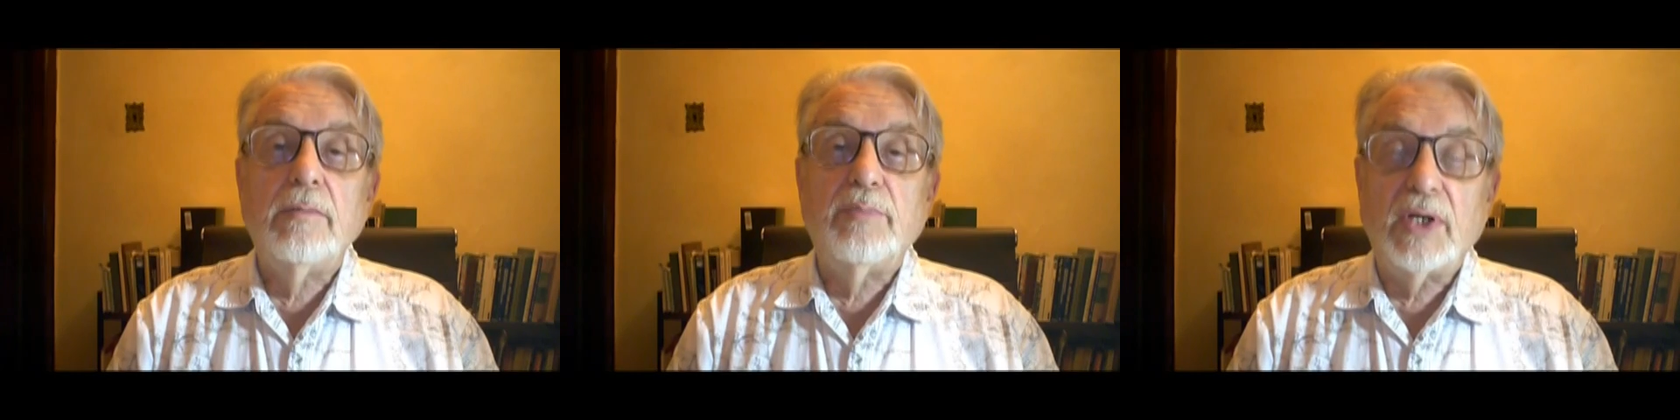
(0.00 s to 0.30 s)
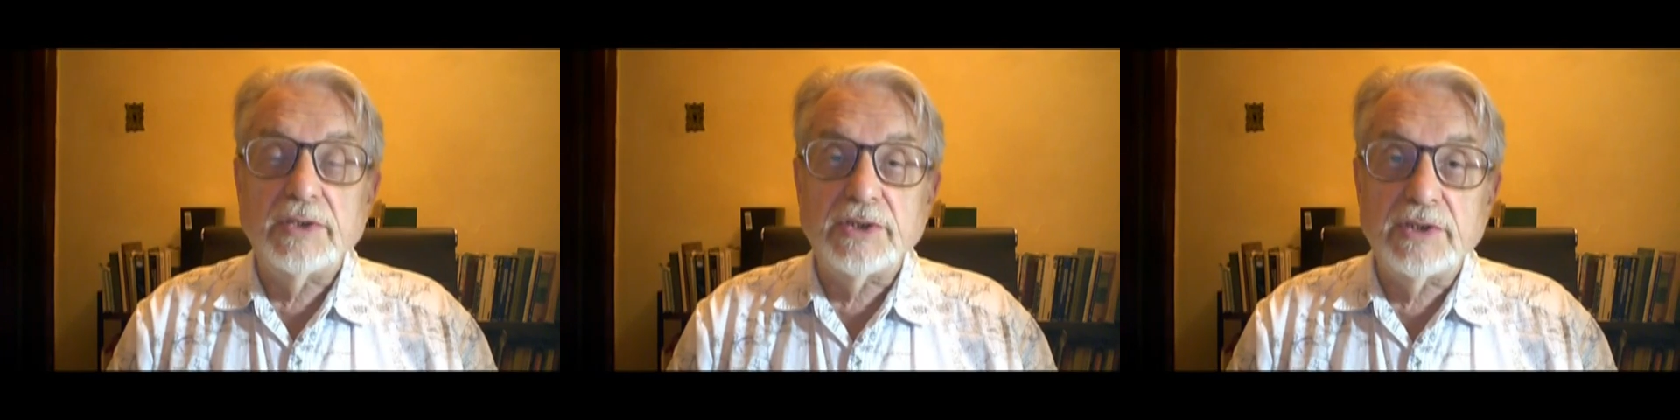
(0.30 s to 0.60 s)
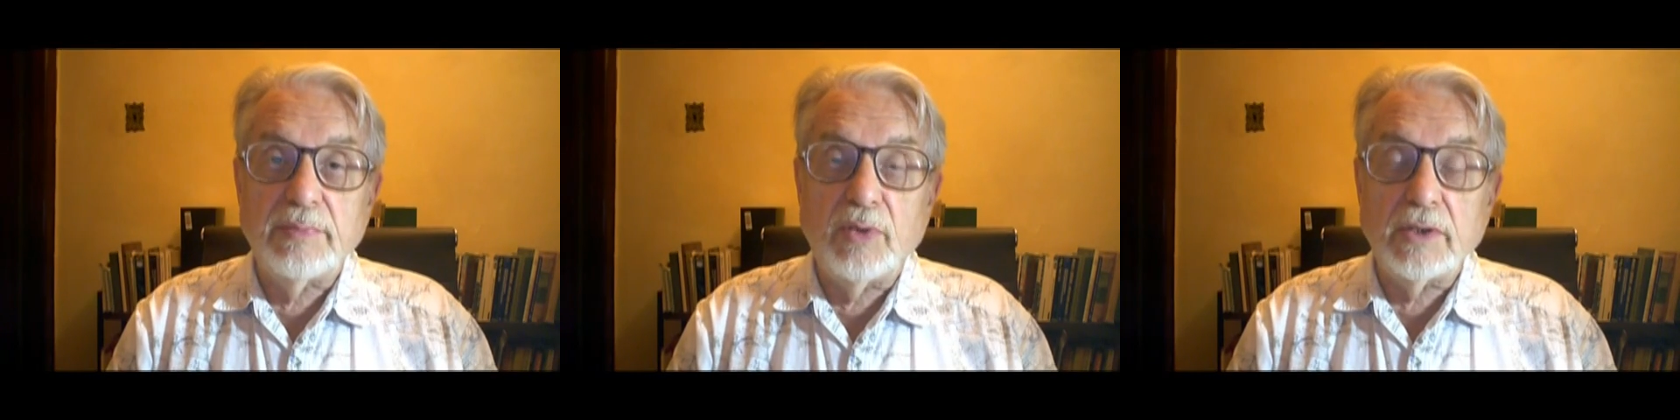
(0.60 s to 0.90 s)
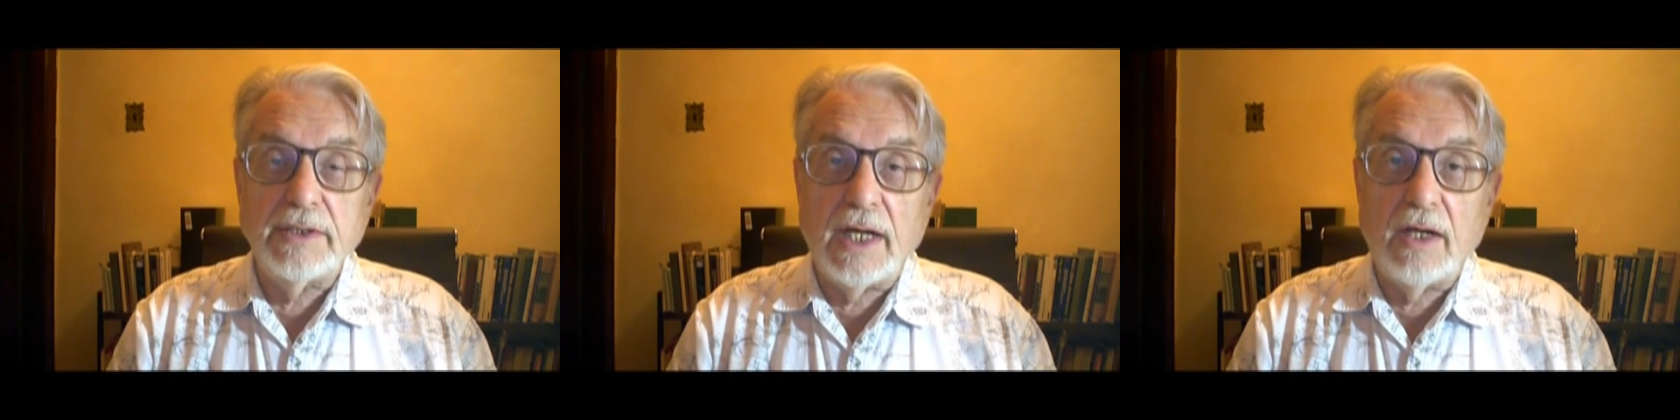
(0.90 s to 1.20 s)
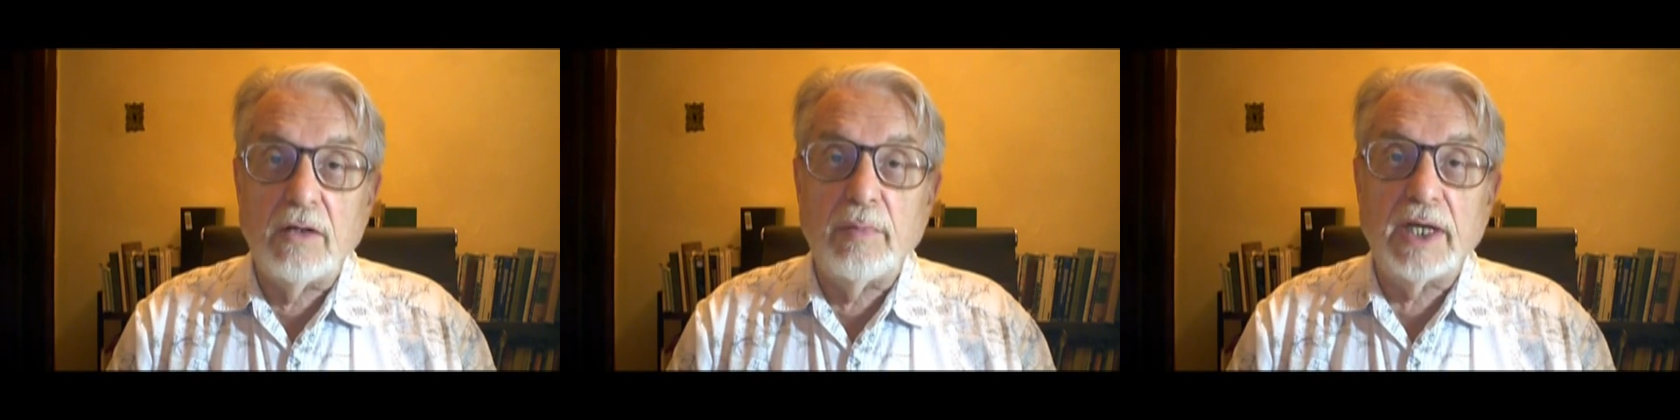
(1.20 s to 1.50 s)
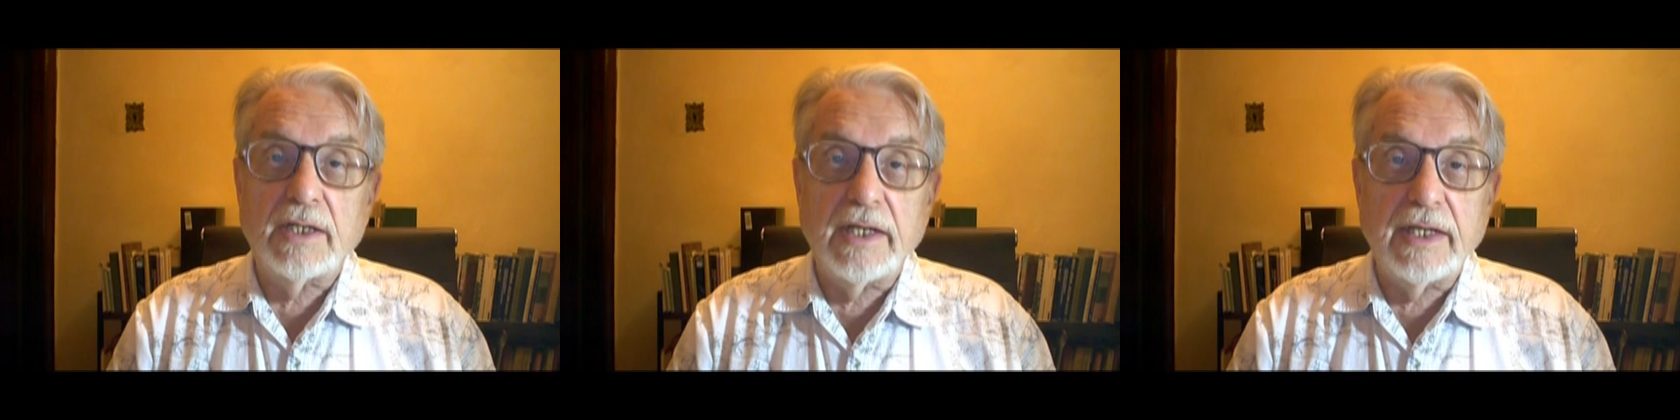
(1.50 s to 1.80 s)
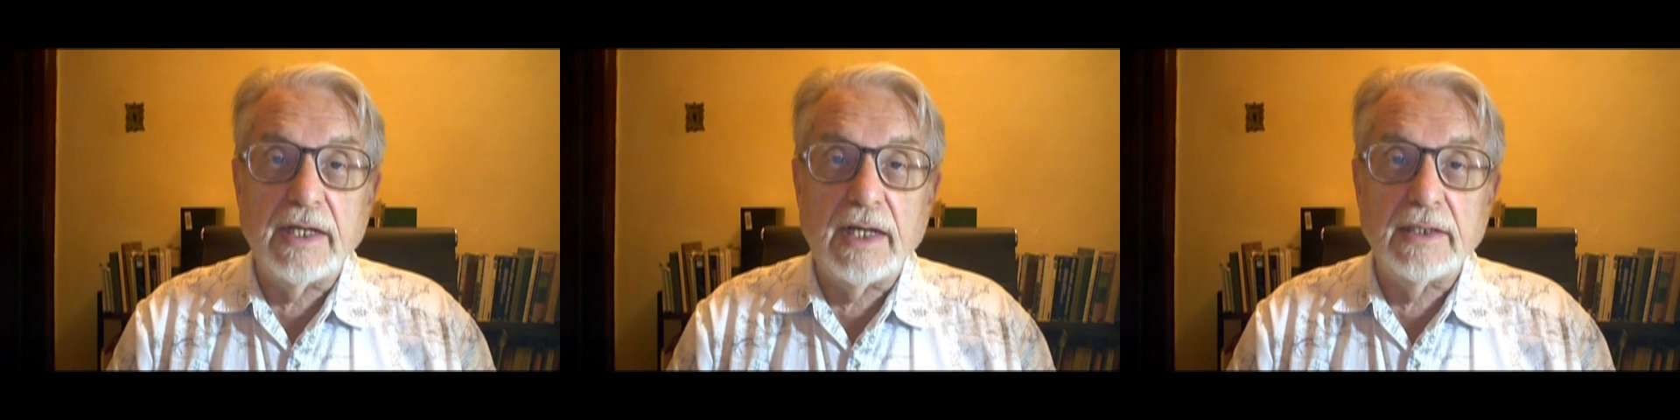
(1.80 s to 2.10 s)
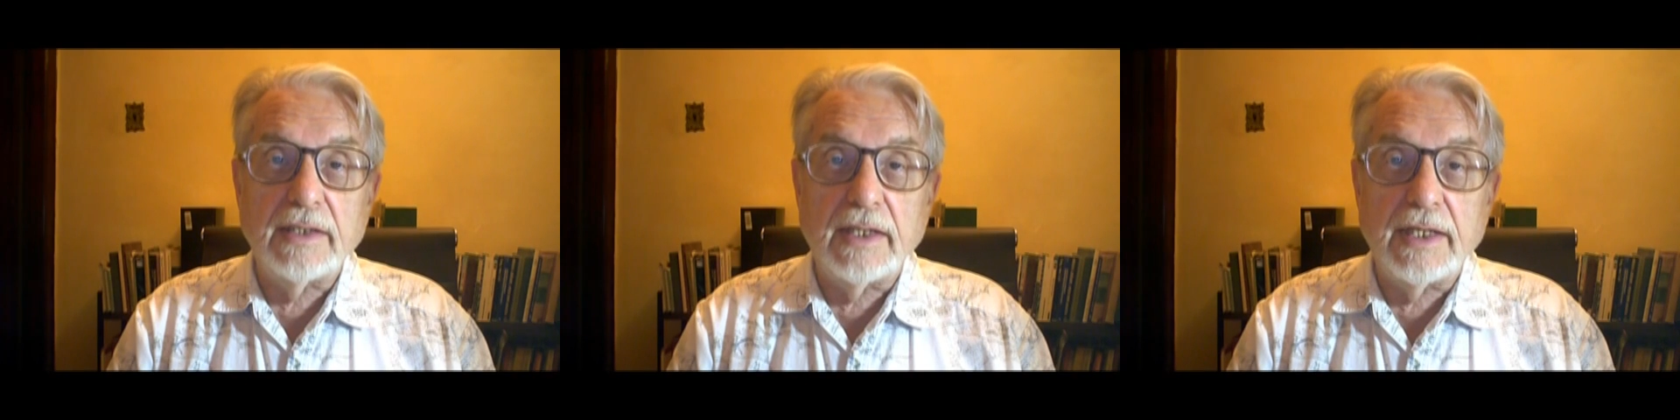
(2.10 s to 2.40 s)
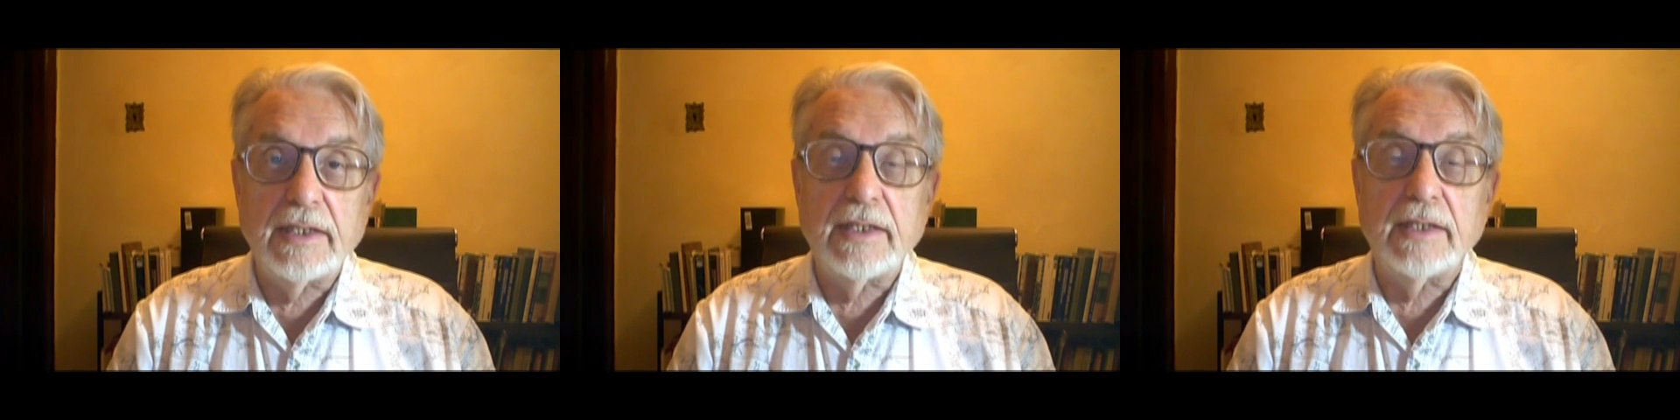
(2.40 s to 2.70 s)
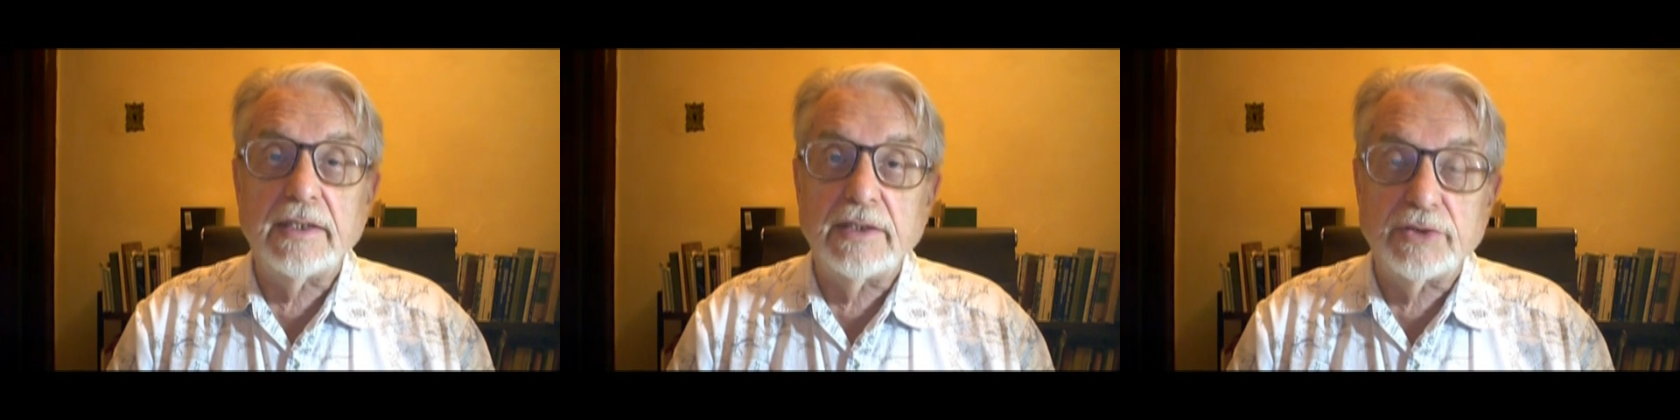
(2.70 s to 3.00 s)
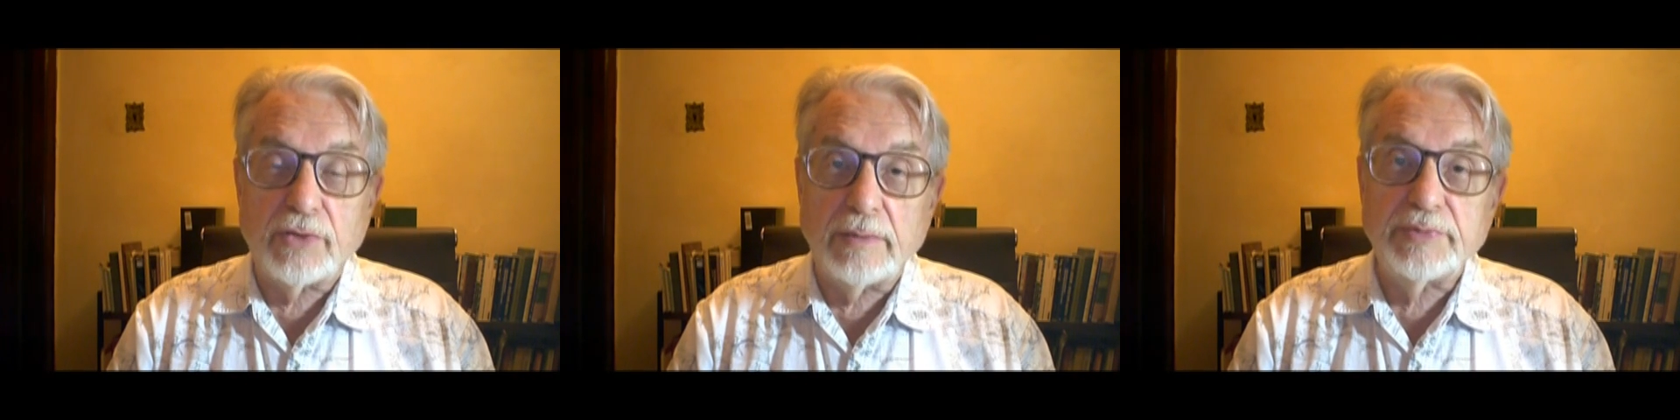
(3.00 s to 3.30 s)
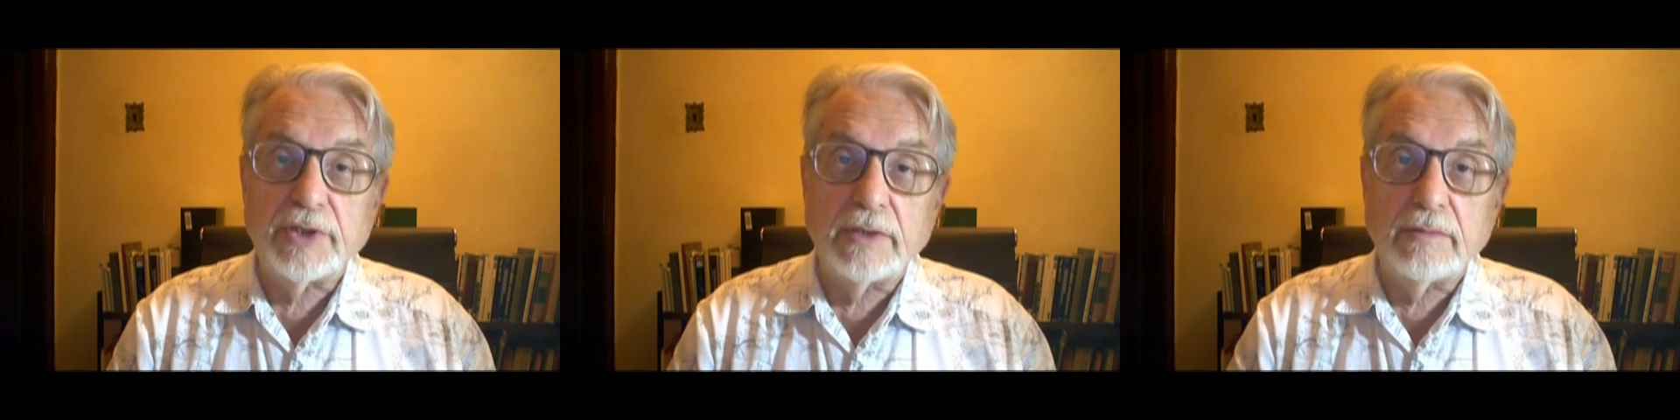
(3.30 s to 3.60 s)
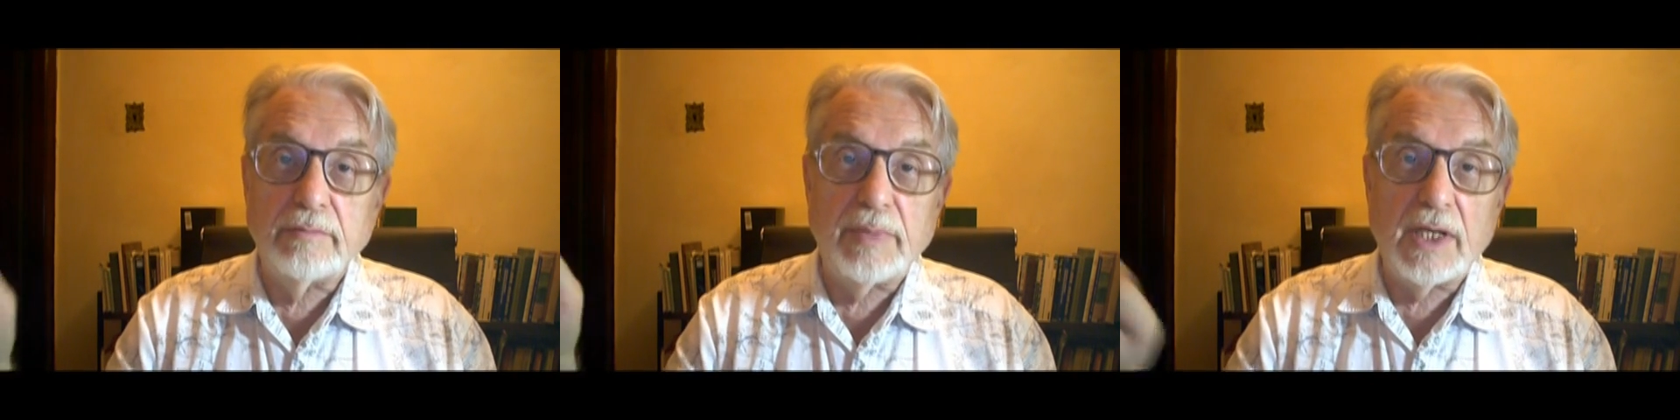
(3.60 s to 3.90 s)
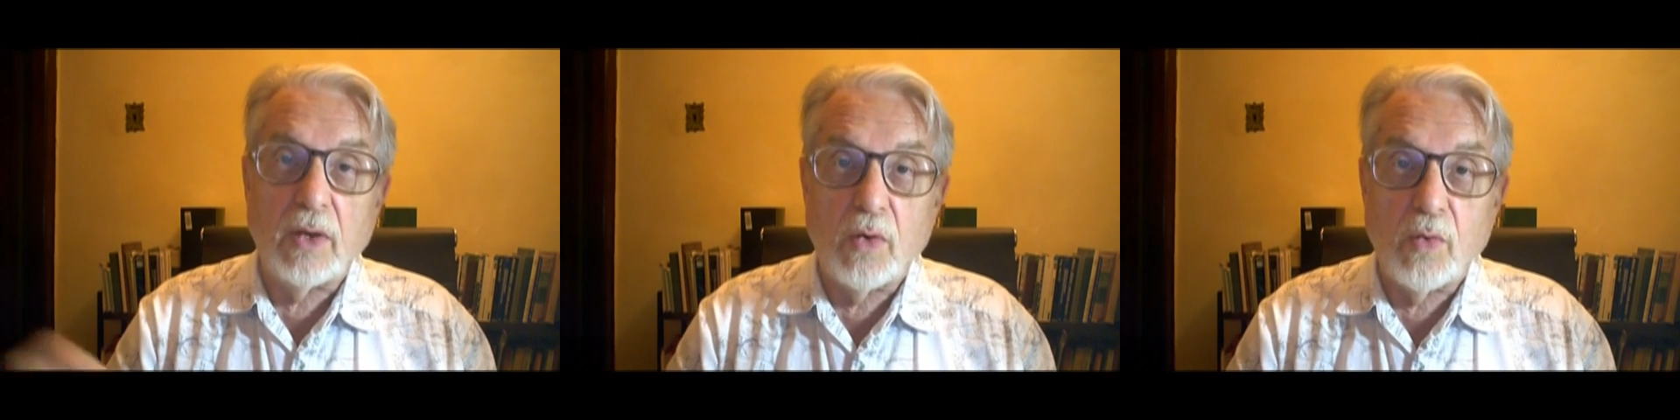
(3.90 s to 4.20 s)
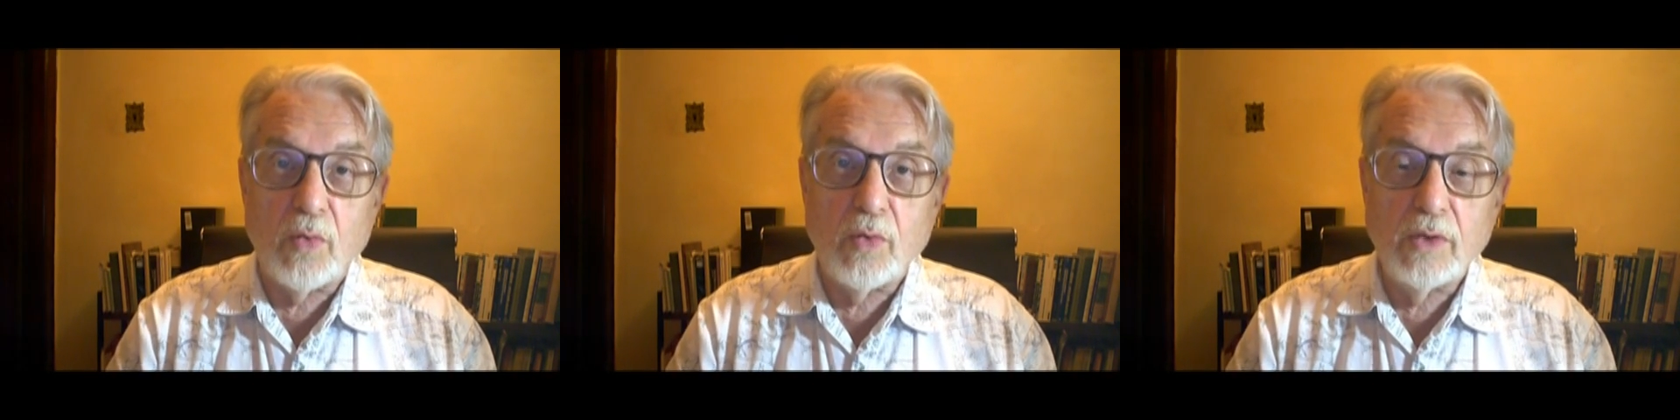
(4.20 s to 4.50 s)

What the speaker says: Purchase the book now by clicking on the link in the description below.